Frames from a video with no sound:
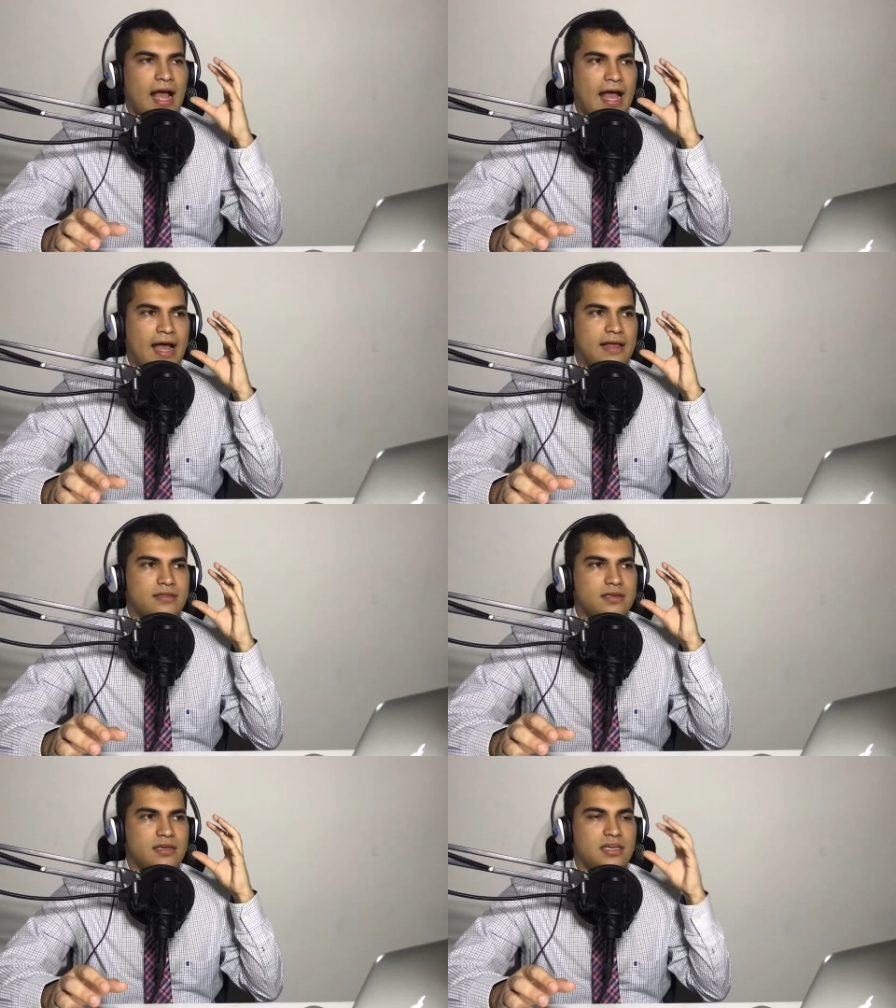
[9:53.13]

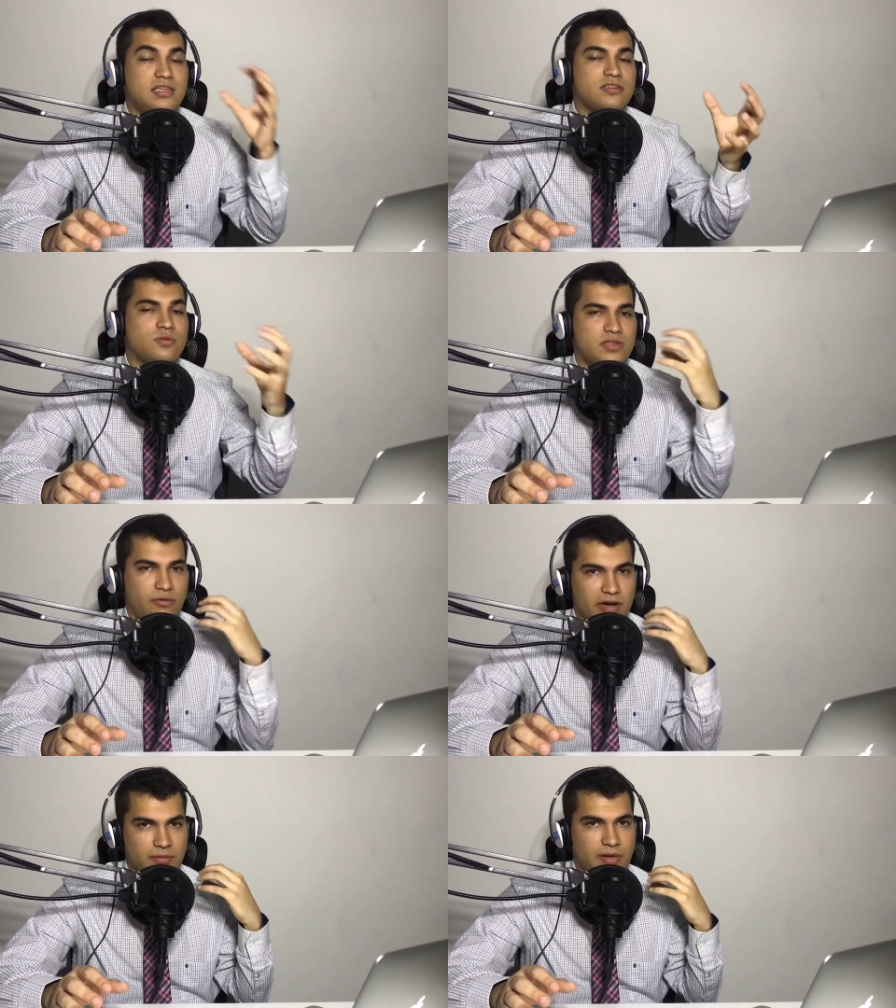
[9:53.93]
And he's the one that
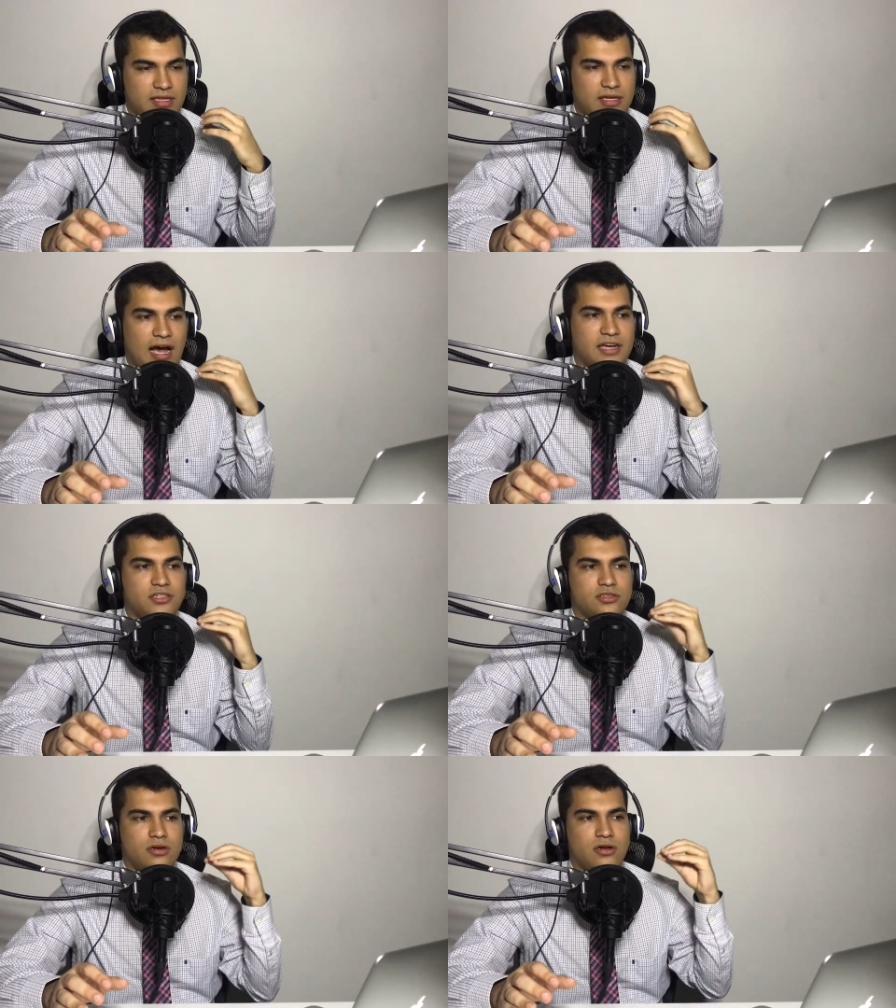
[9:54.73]
recommended I
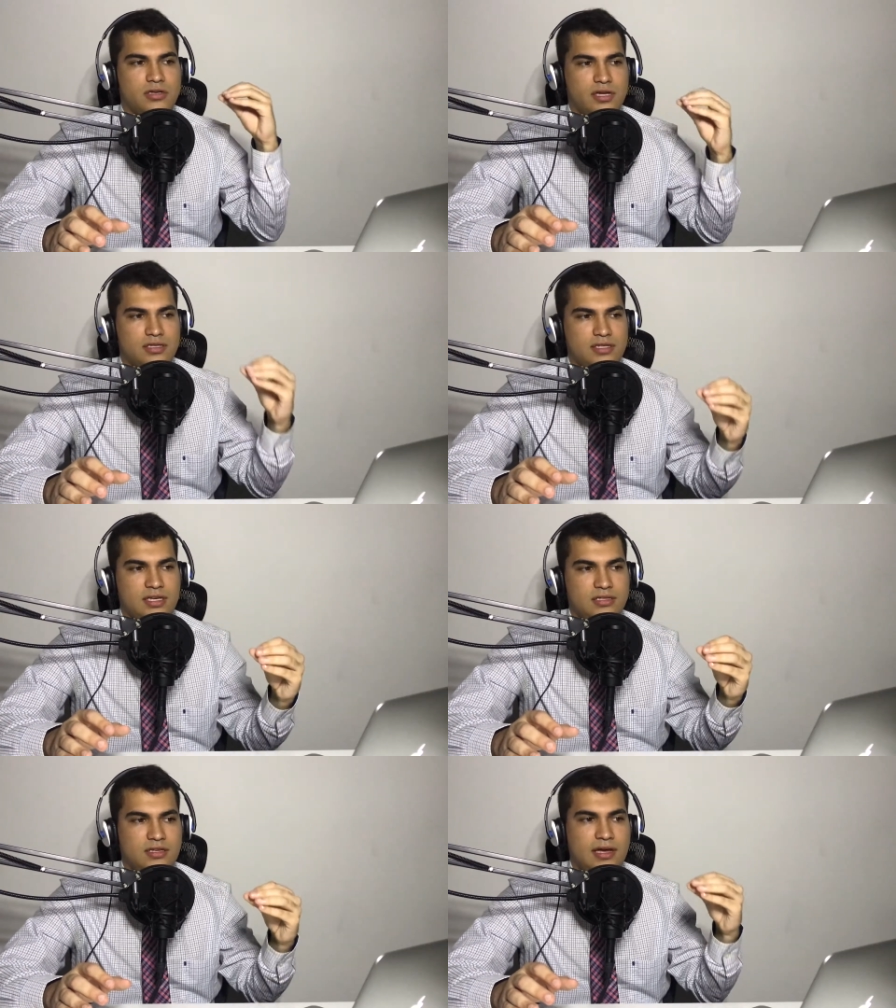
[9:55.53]
should start looking into
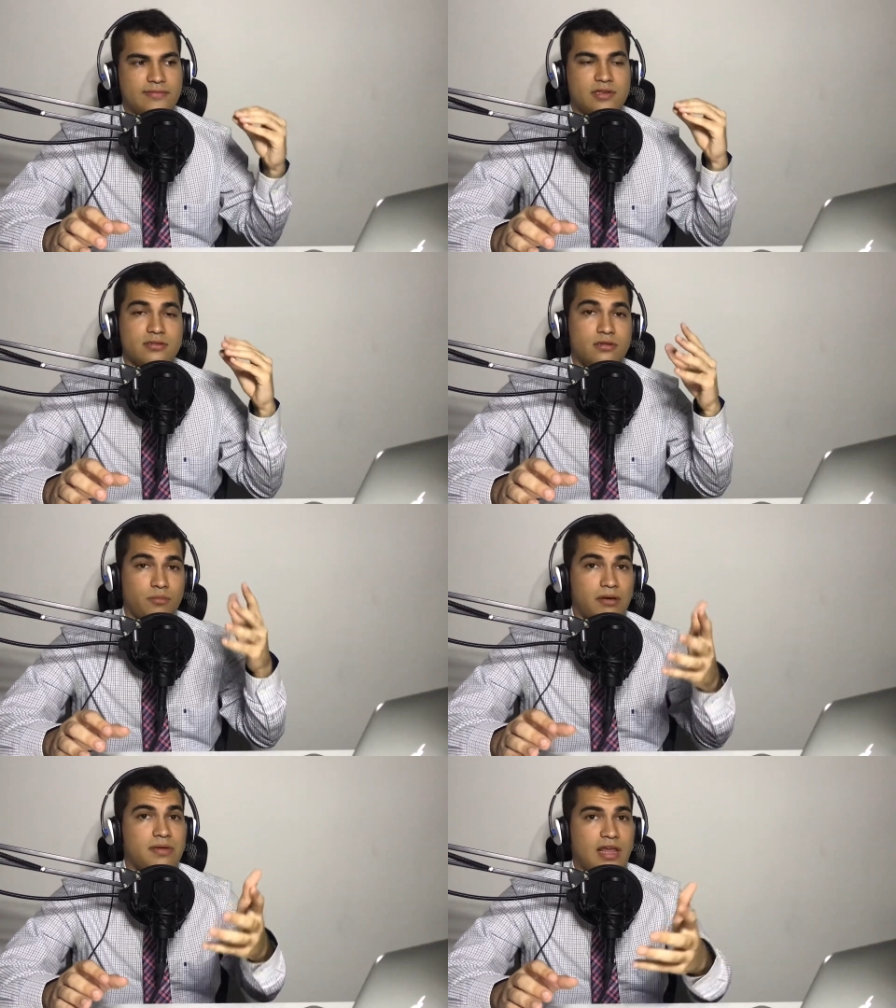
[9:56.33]
ETFs. So
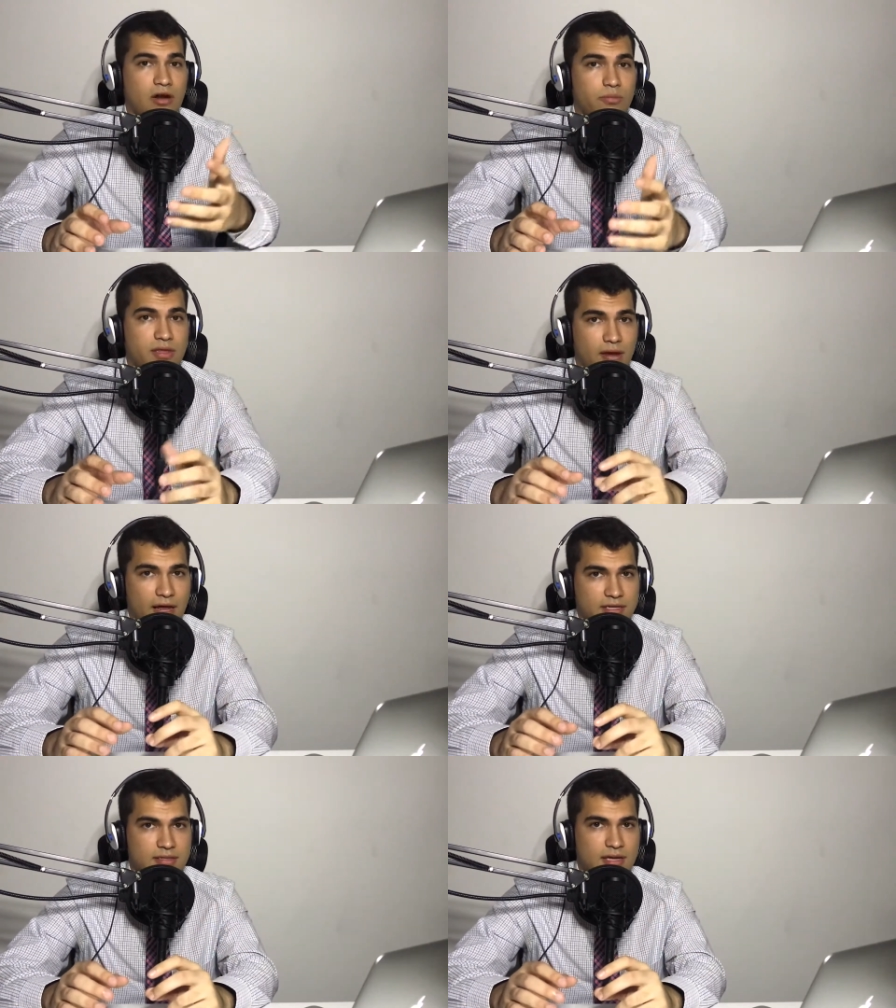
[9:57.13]
maybe that'll be the
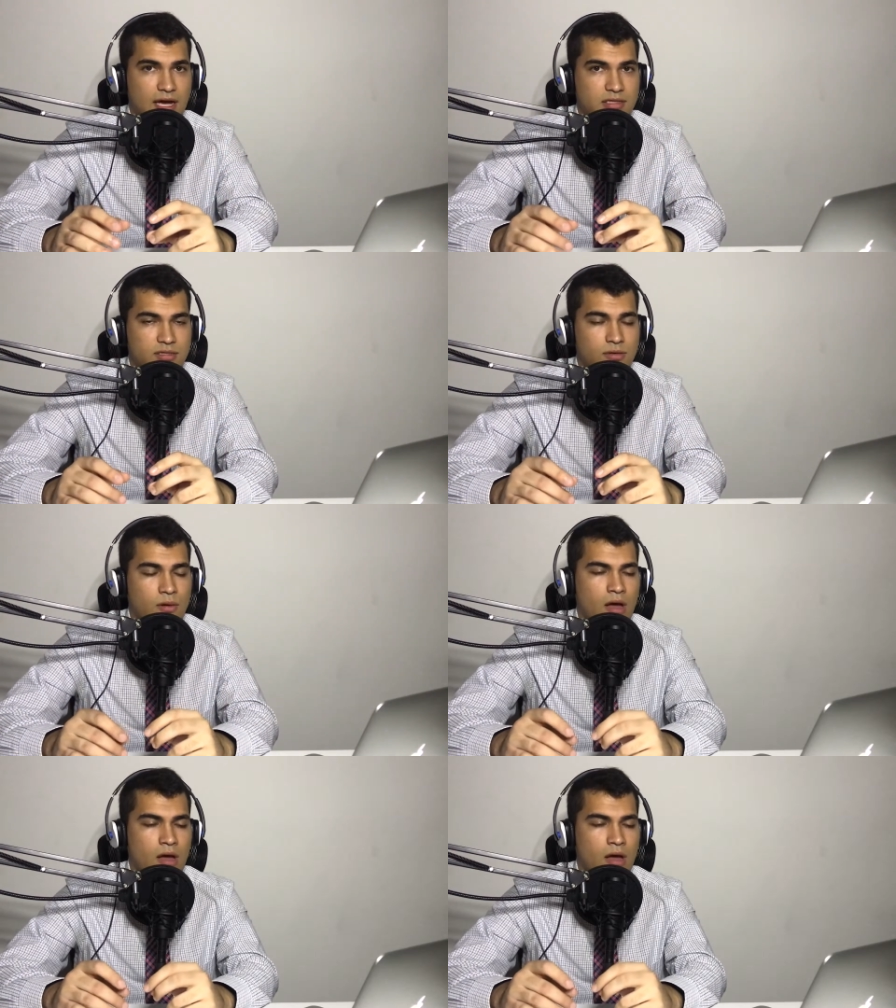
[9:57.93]
next thing I do.